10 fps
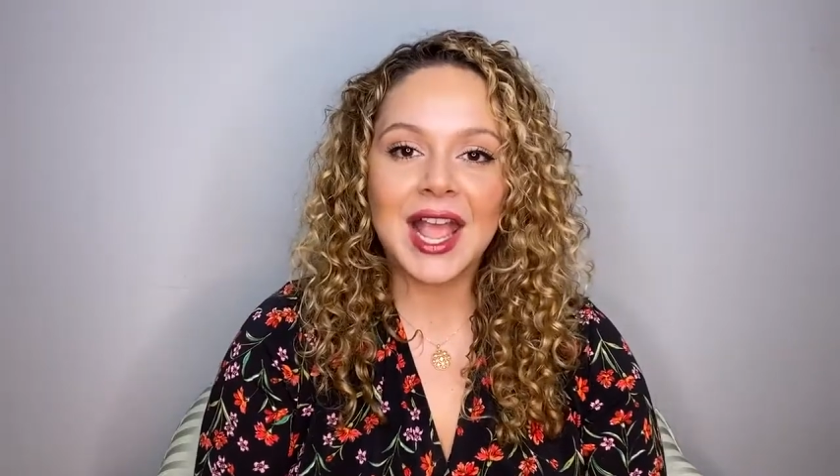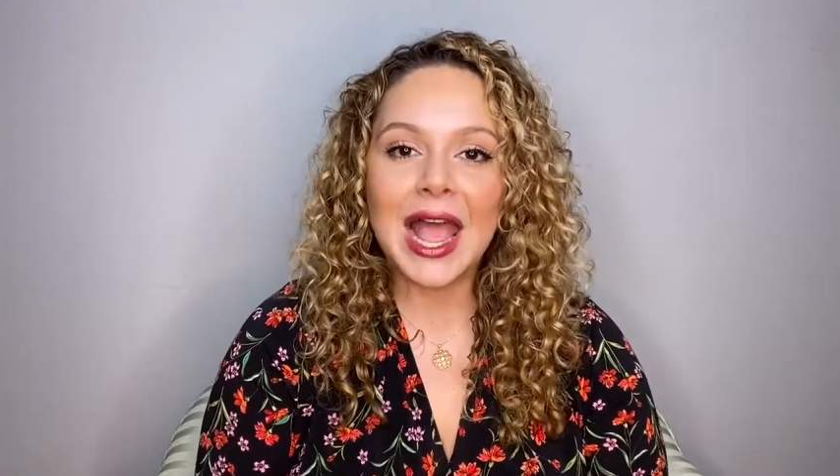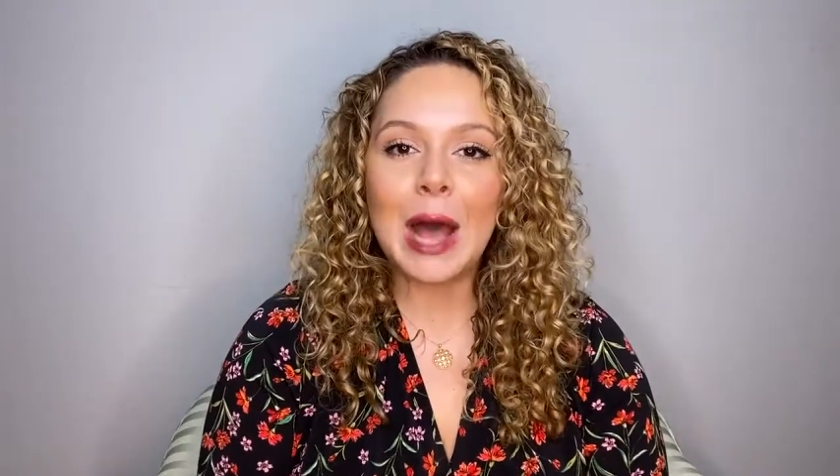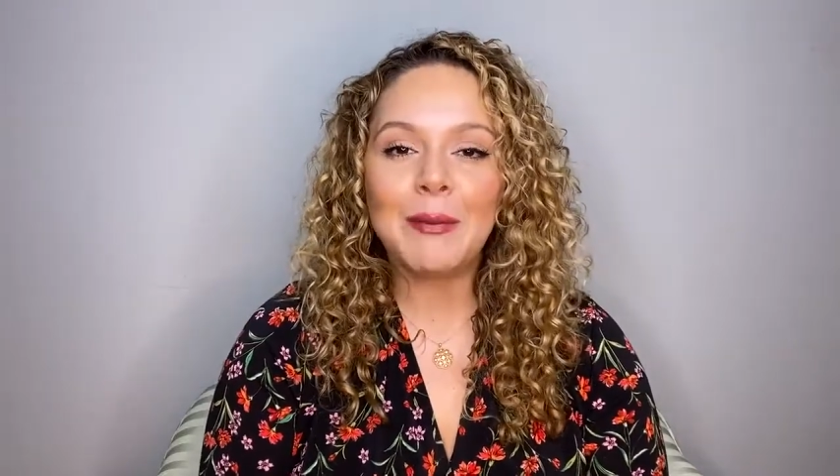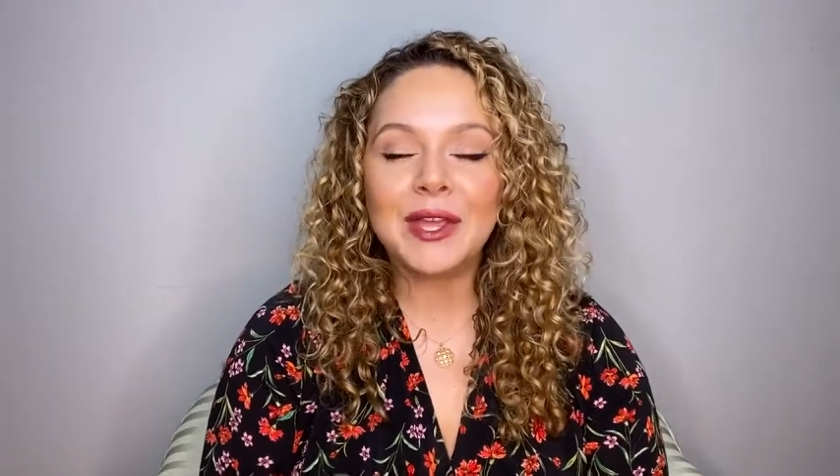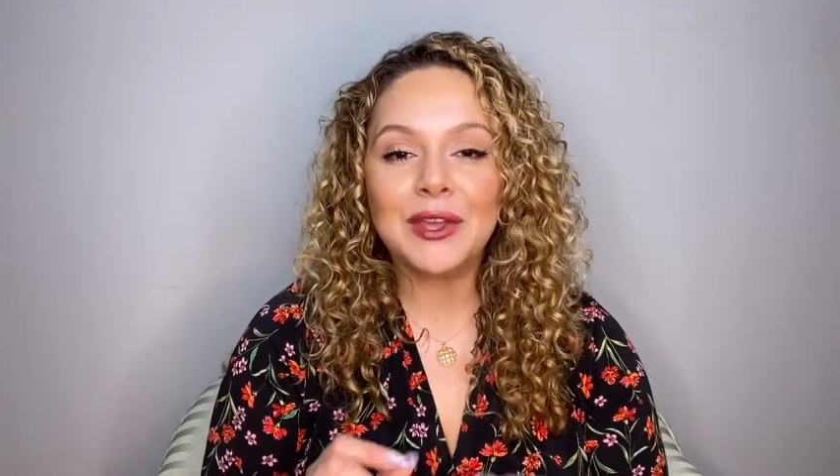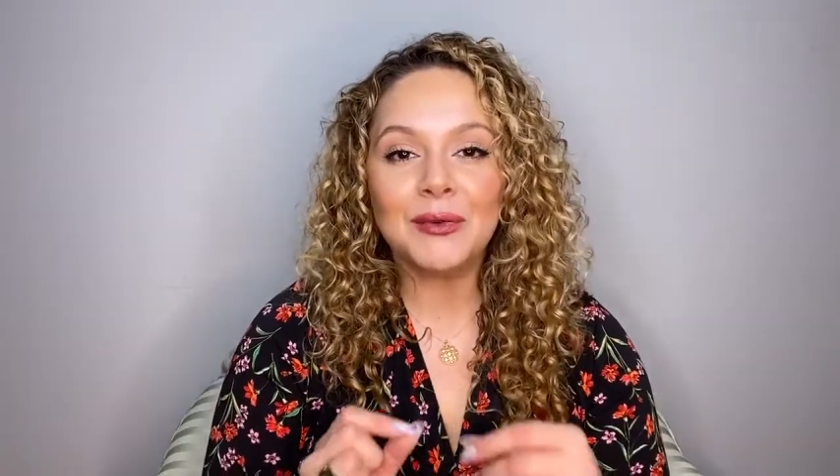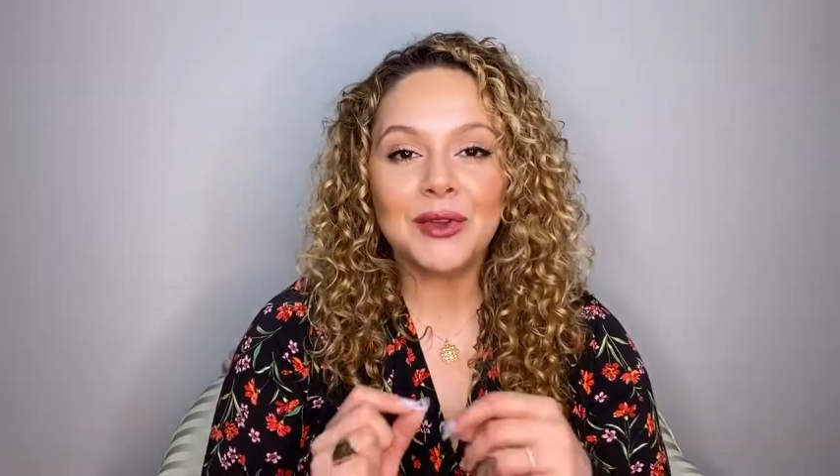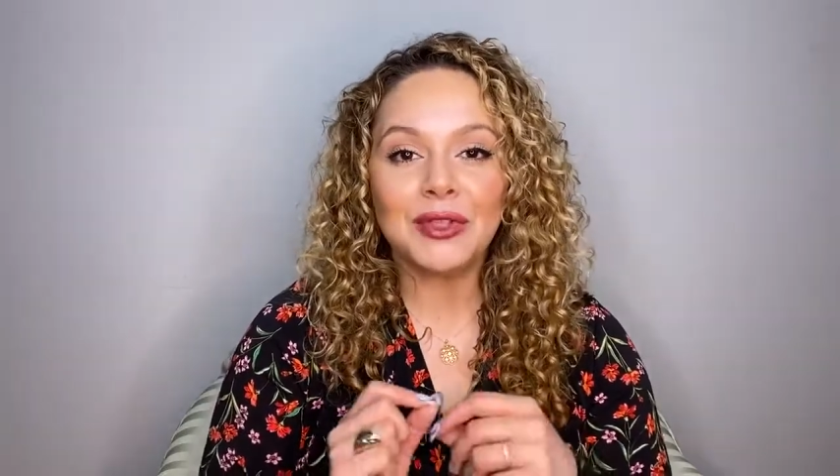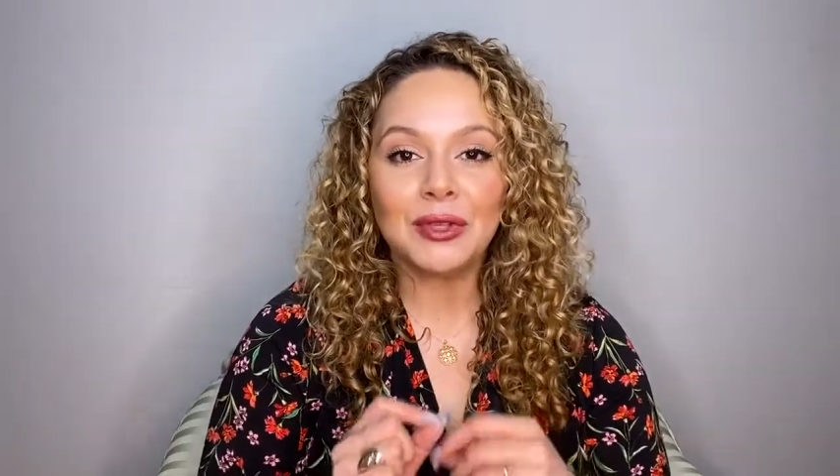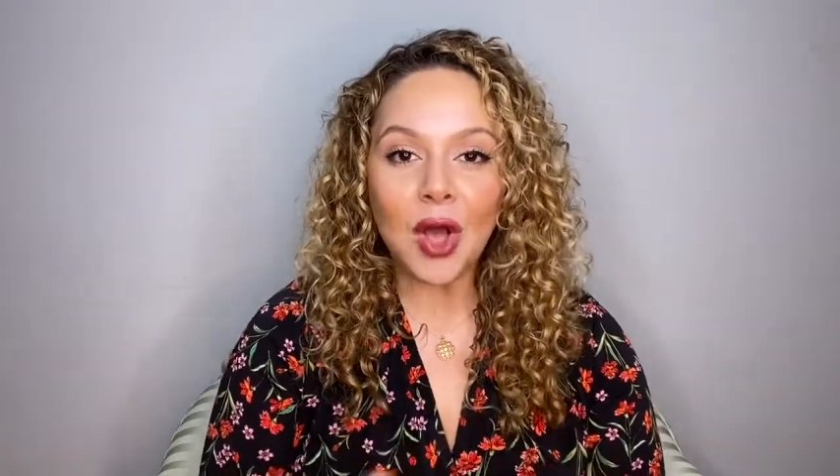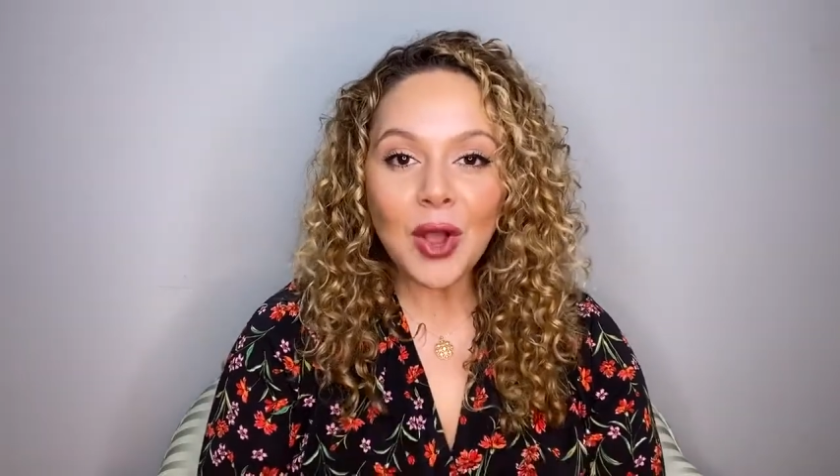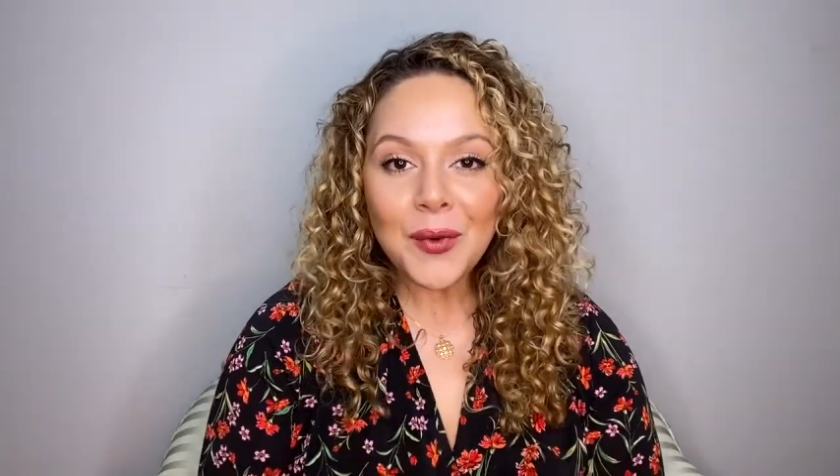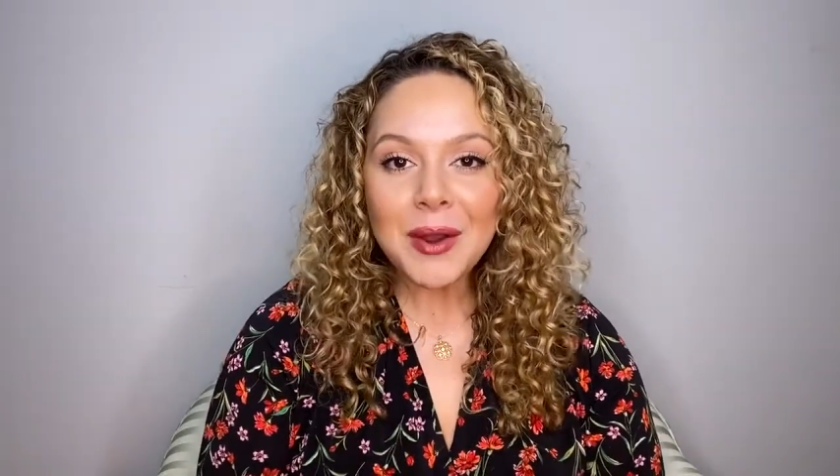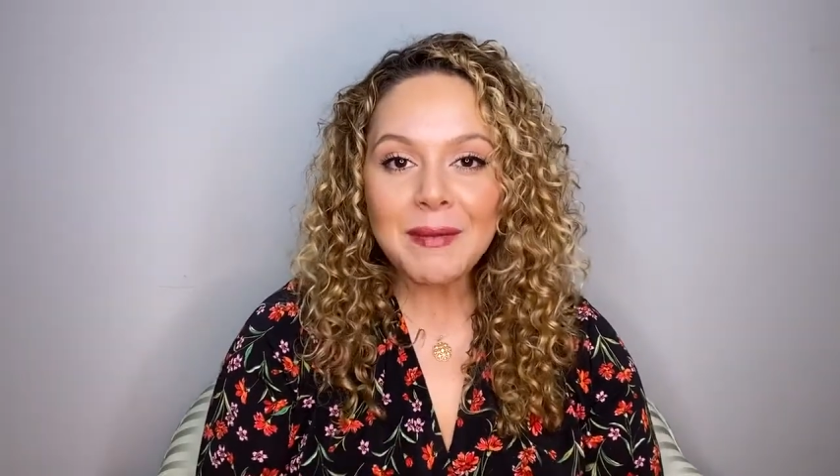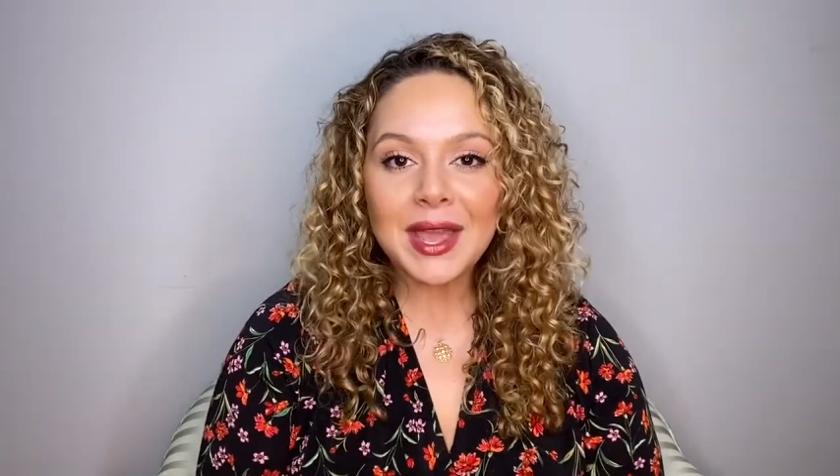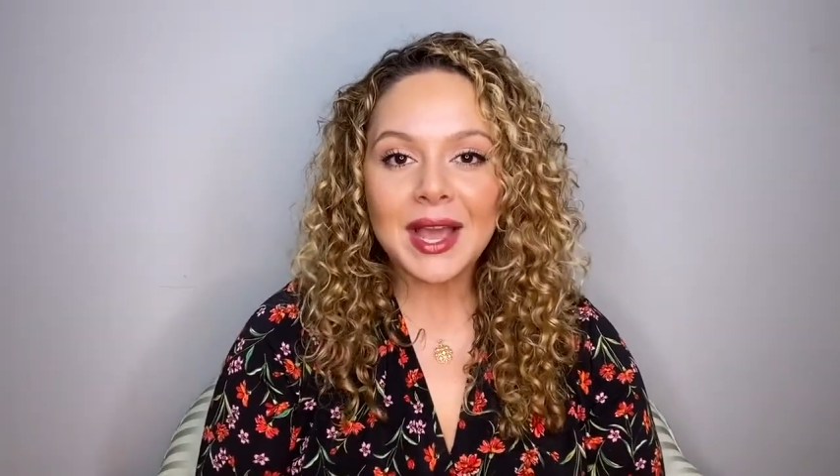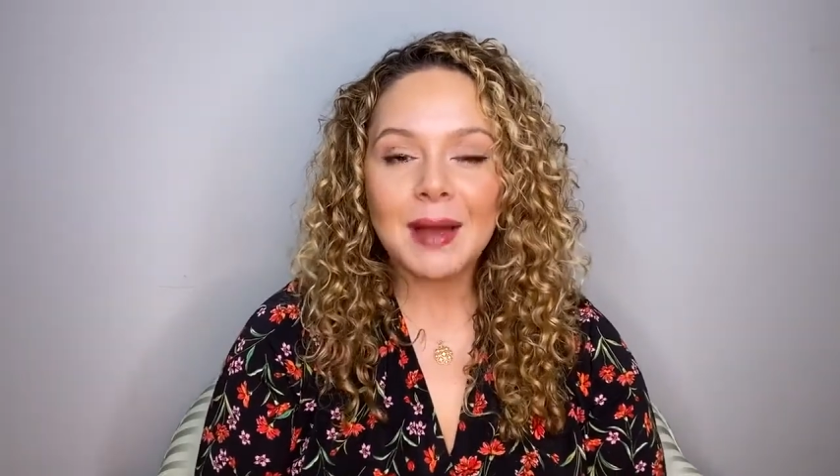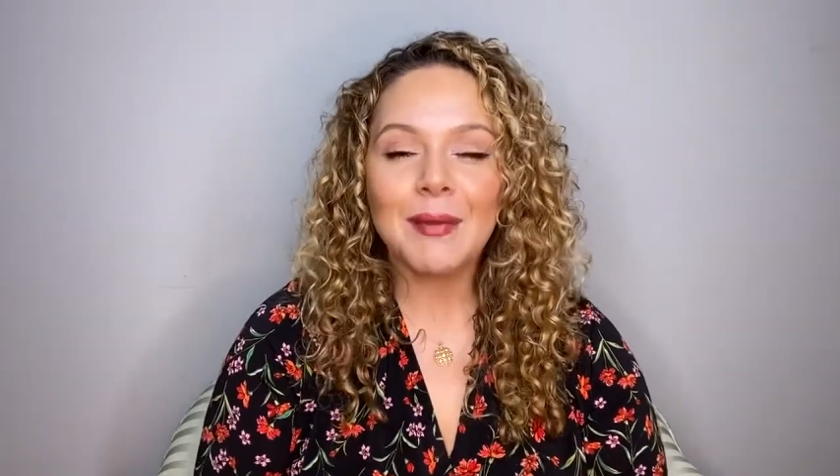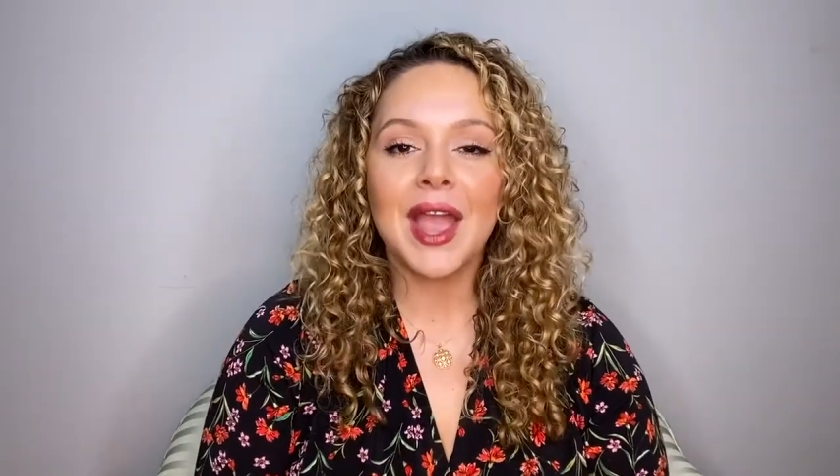helping you with long-wear makeup